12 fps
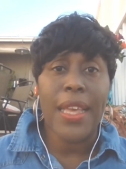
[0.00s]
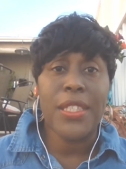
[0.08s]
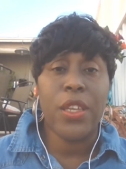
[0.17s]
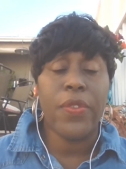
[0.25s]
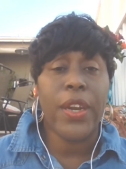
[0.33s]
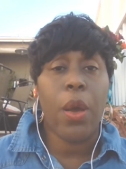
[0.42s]

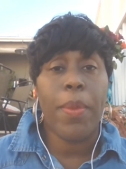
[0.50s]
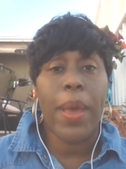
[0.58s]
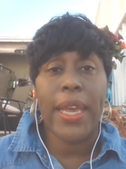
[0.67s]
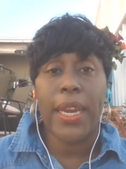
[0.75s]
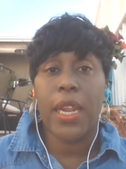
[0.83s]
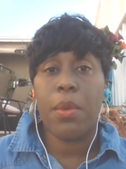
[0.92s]
So if they don't
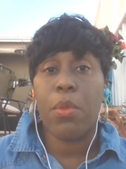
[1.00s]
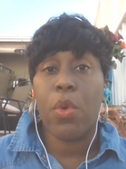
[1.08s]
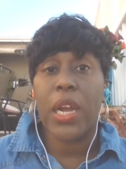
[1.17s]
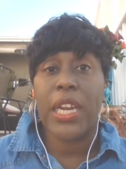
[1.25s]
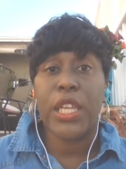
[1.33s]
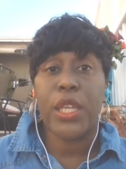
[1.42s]
make it
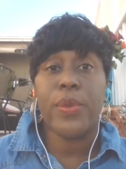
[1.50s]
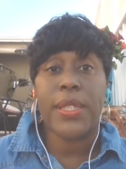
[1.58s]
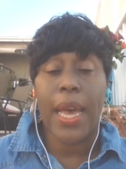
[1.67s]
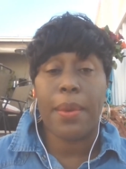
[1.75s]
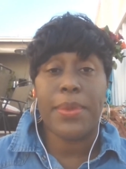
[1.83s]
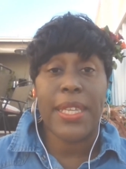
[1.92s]
anymore and then you
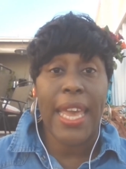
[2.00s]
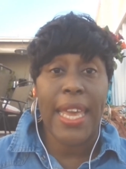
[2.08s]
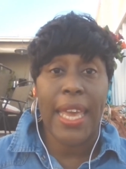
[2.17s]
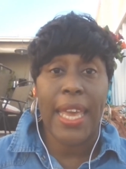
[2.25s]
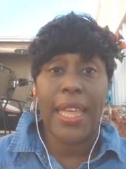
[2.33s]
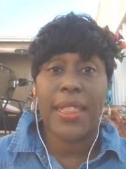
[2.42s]
stop
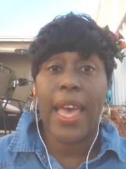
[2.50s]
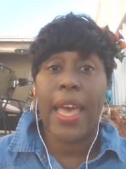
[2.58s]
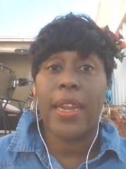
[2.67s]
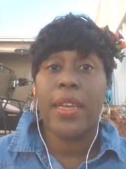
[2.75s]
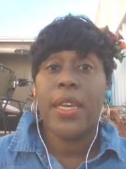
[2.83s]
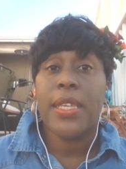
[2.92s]
taking
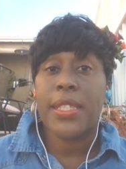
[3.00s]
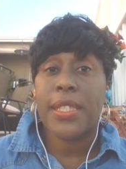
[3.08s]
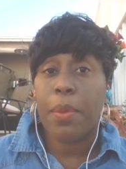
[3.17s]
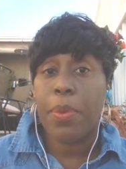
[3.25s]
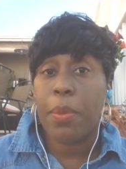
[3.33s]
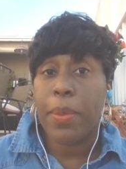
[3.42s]
that
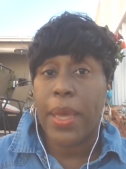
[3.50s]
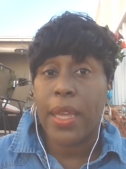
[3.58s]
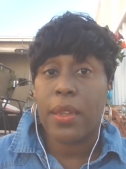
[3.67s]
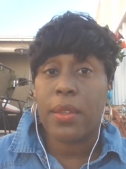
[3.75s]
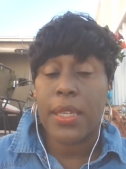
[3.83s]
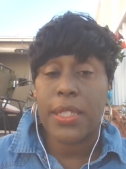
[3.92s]

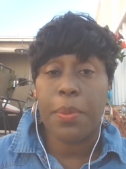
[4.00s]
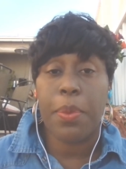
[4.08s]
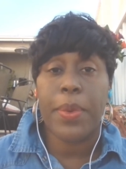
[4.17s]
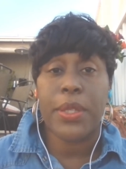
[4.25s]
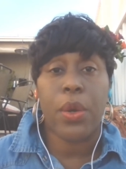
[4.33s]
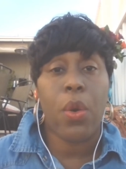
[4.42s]
supplement, the
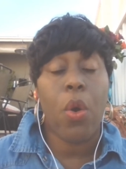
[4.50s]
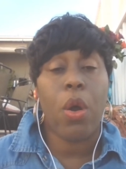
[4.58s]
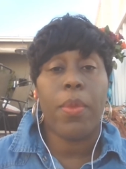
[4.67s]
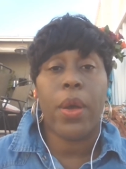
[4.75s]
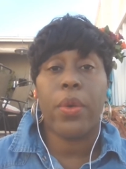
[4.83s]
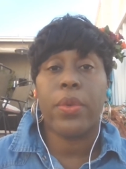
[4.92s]
supplemental
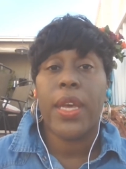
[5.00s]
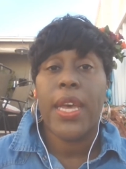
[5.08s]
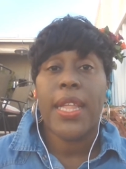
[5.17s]
hormone,